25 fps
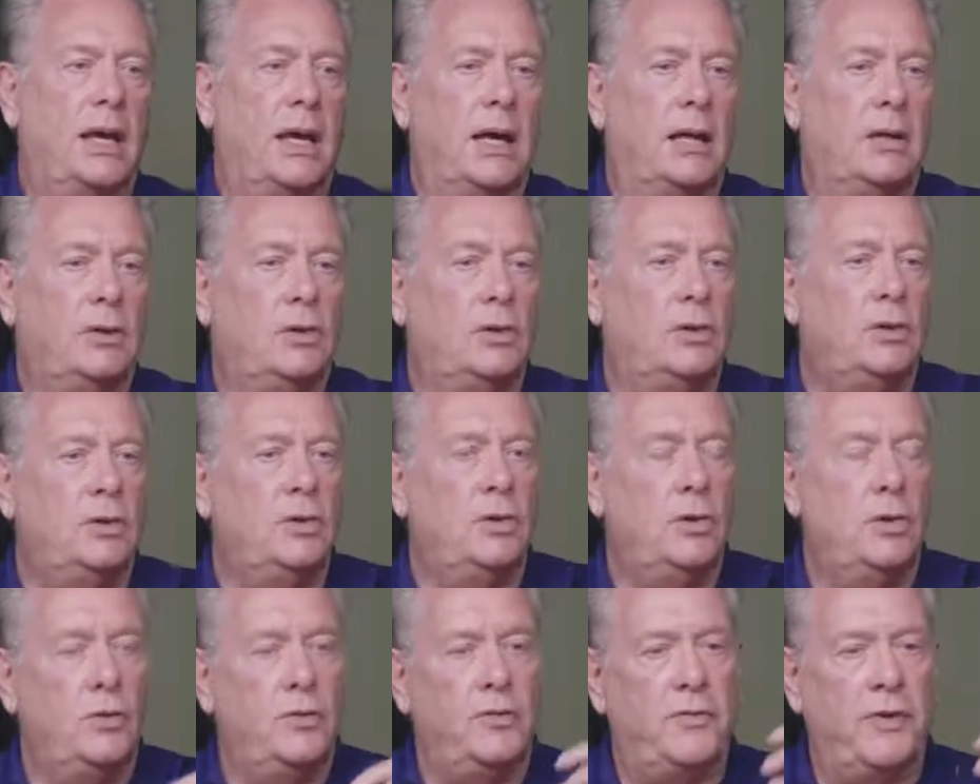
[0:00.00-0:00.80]

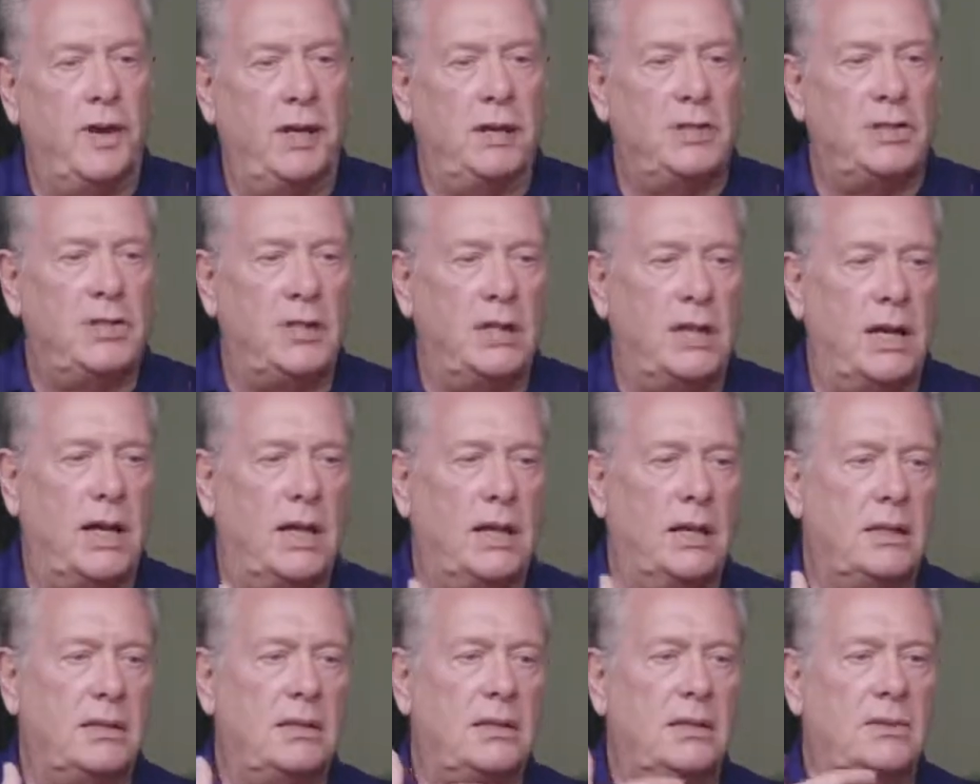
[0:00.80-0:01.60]
and new
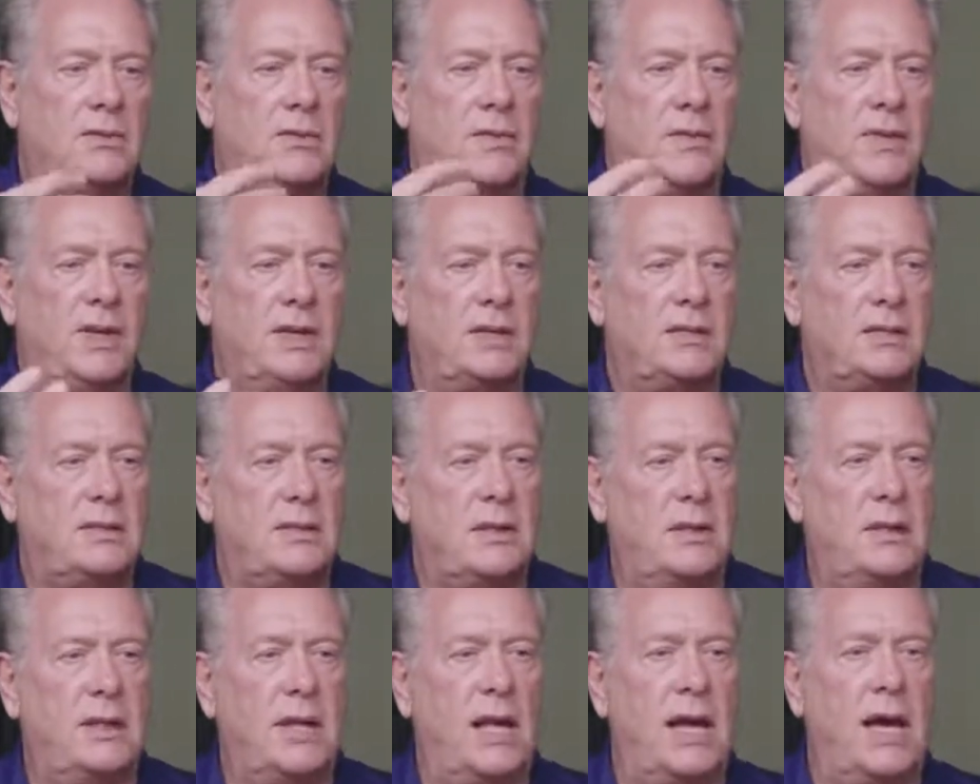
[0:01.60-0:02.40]
functionalities of
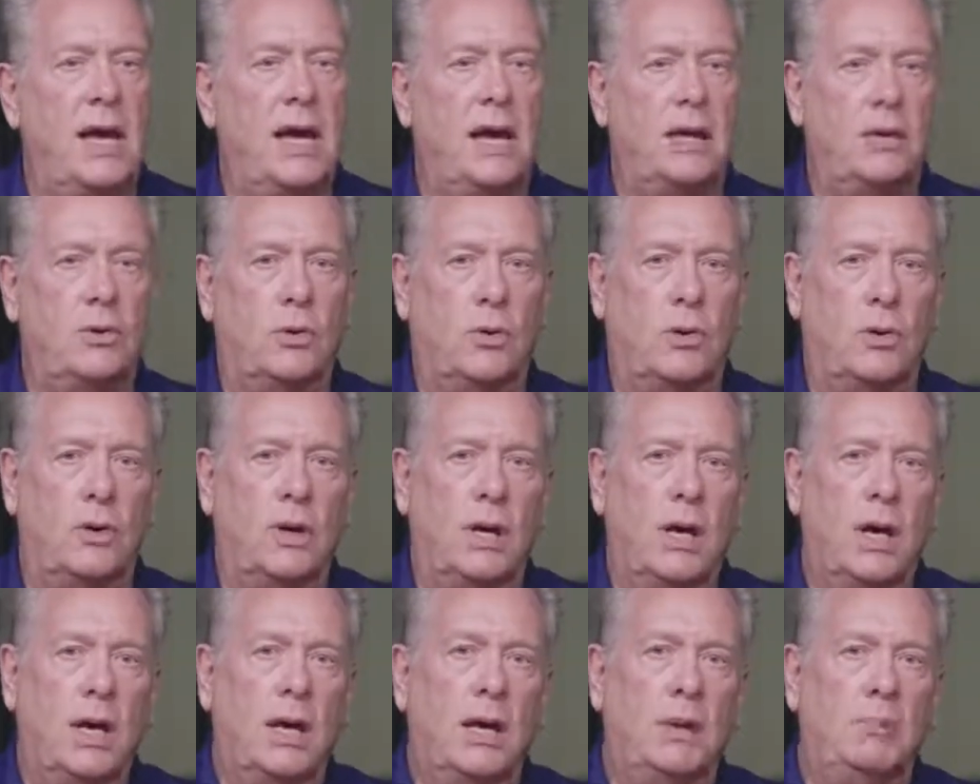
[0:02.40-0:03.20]
this and that,
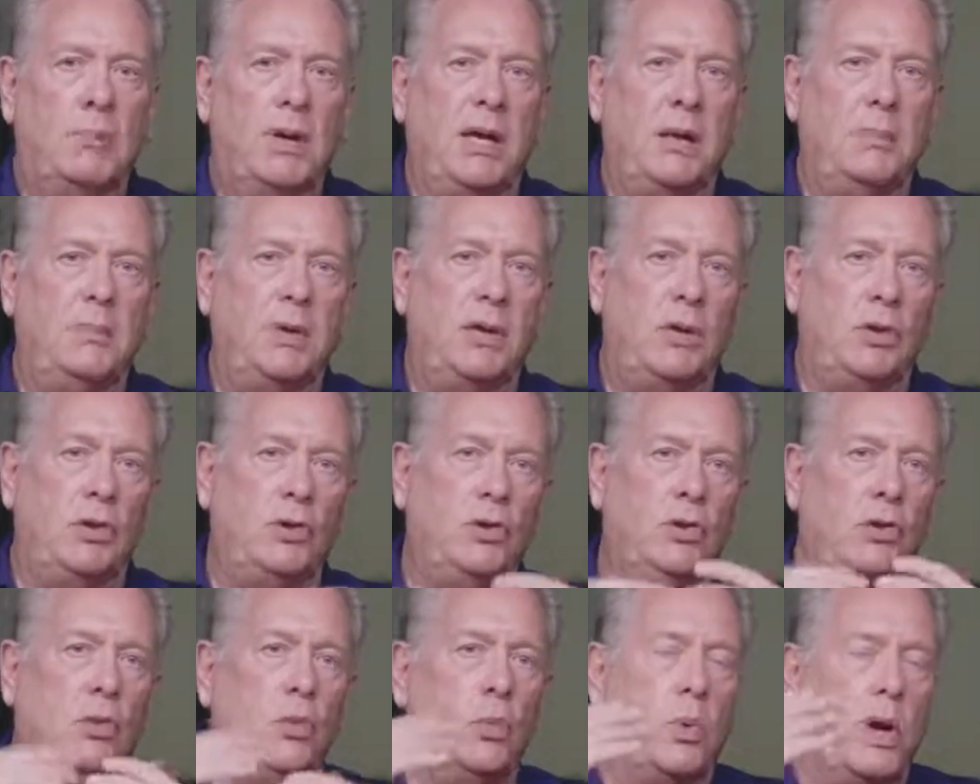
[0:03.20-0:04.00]
or maybe a
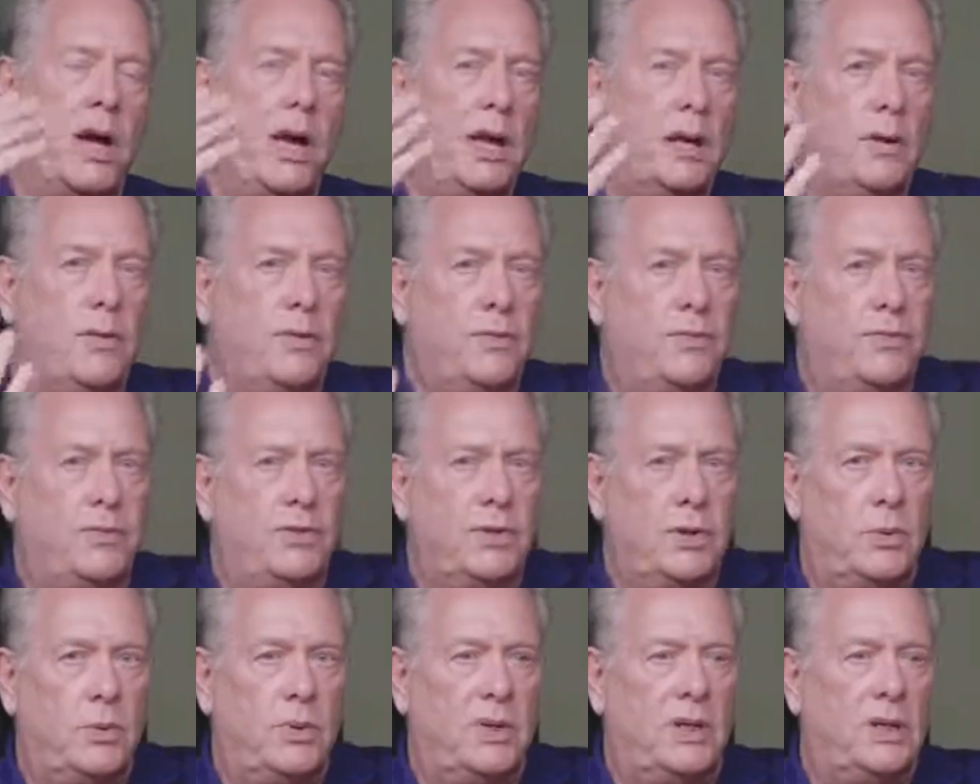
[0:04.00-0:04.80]
new way of
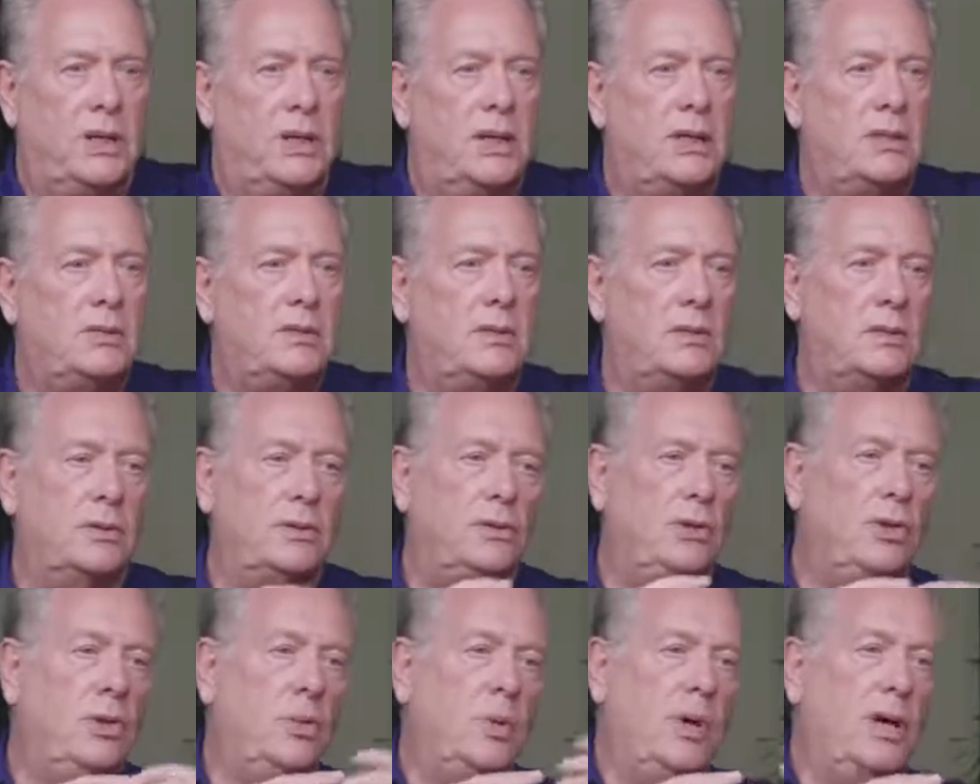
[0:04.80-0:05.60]
doing this or
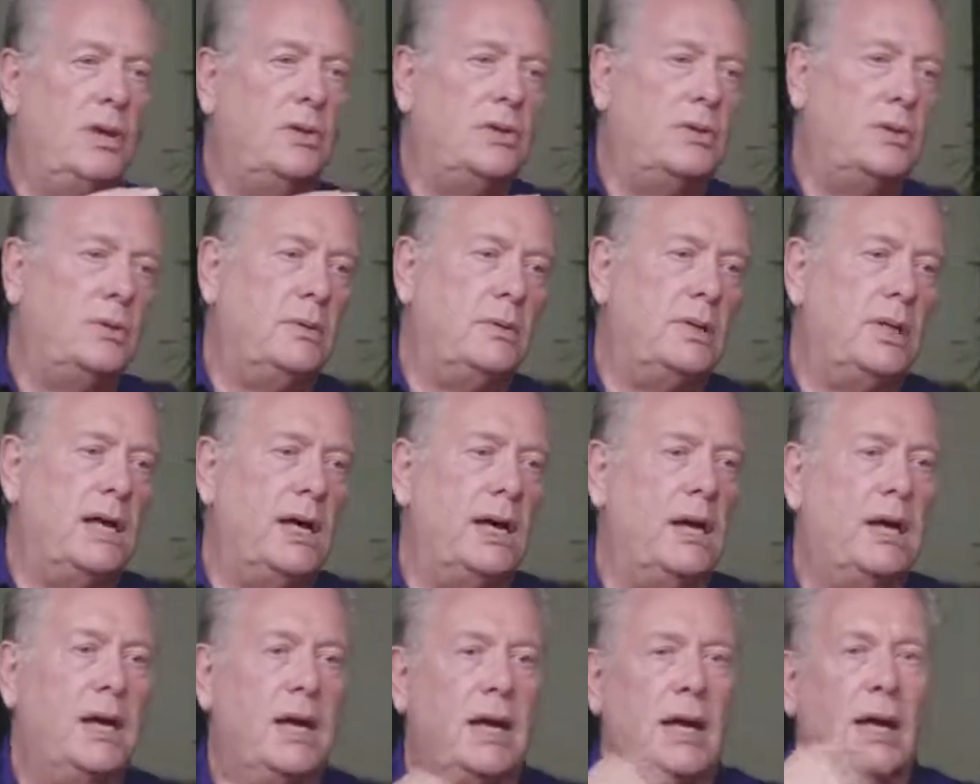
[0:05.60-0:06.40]
a new way of doing
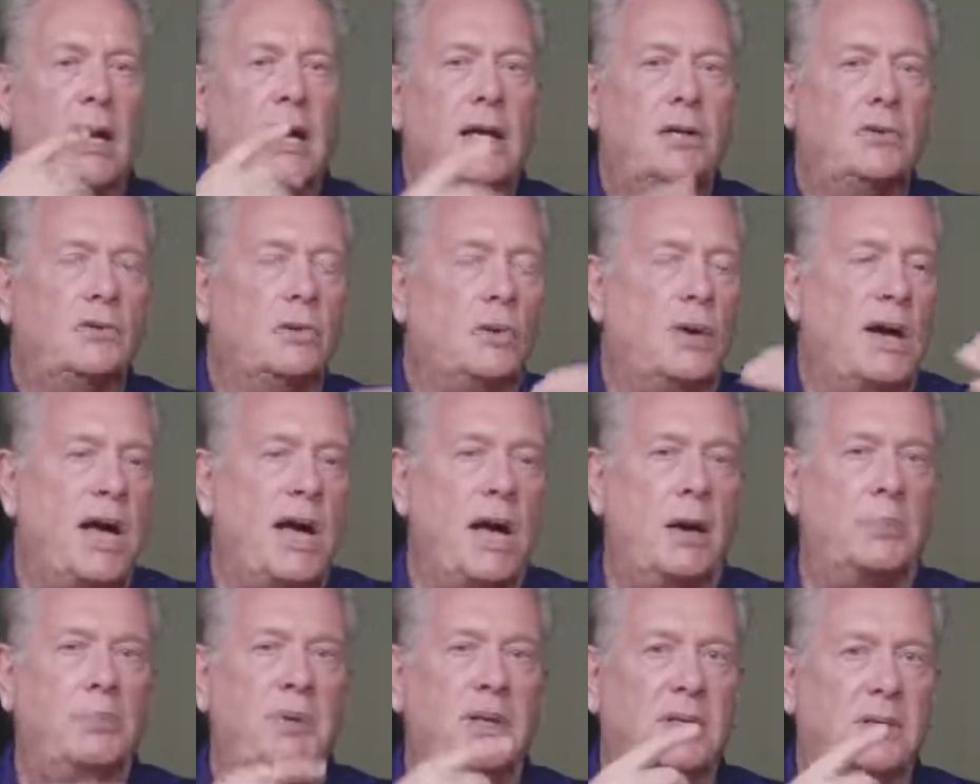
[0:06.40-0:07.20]
that, it's all
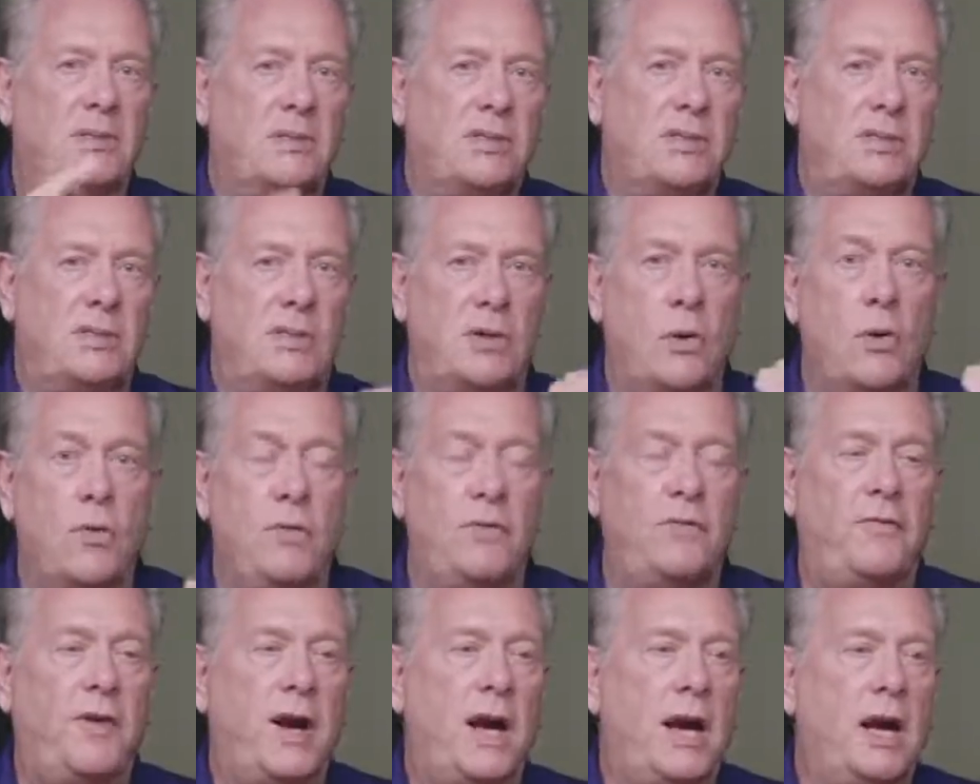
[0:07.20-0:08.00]
happening so
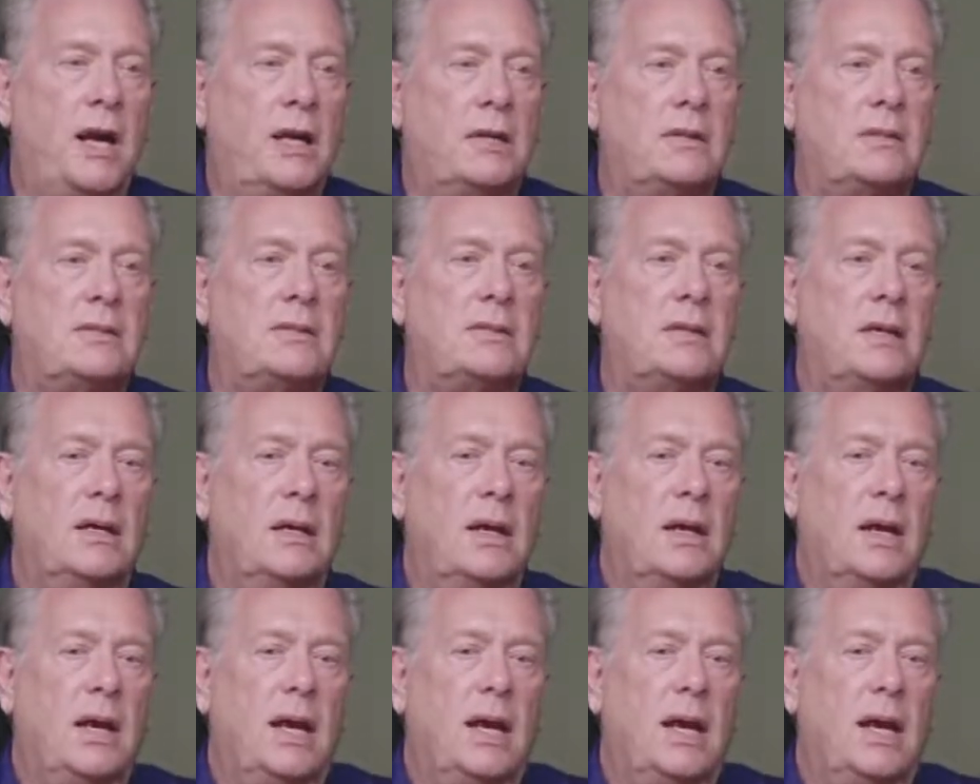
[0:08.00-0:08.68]
fast,